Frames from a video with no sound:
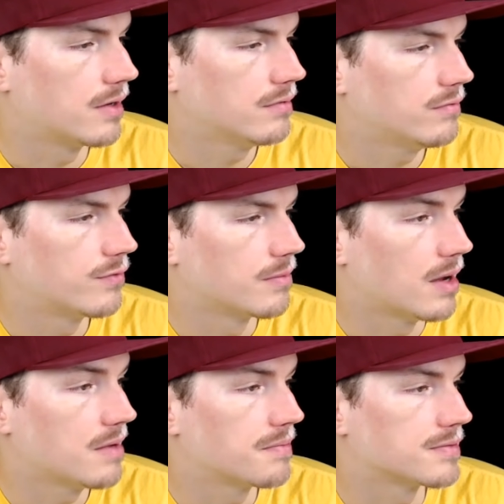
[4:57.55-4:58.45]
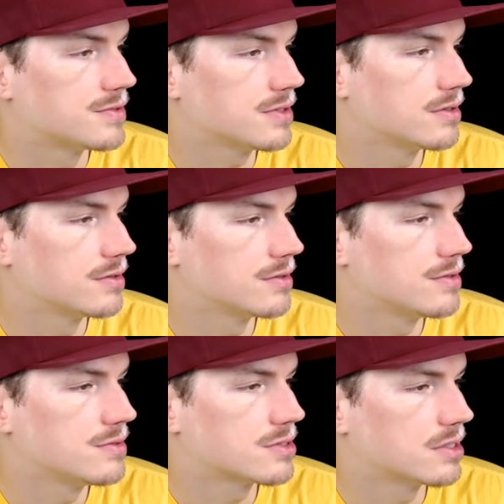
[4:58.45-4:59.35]
for my particular use
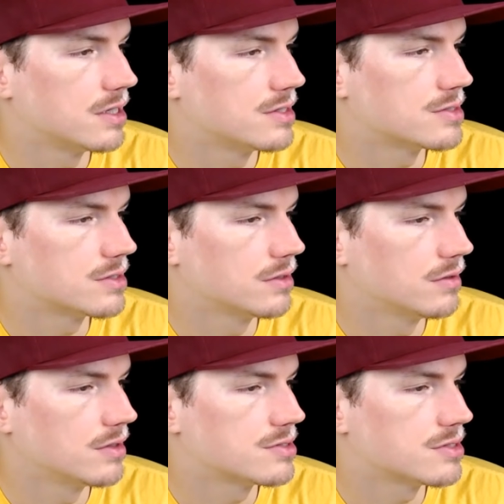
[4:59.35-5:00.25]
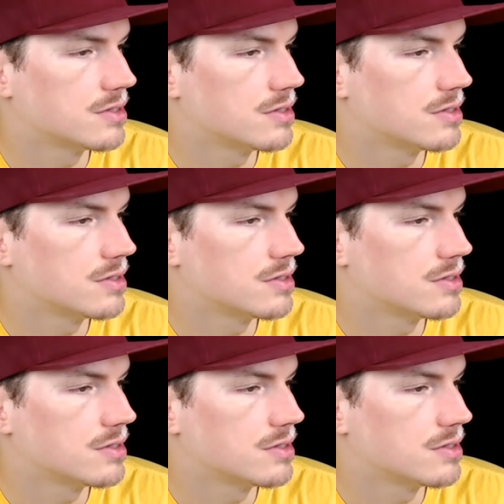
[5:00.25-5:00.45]
case. So let's see.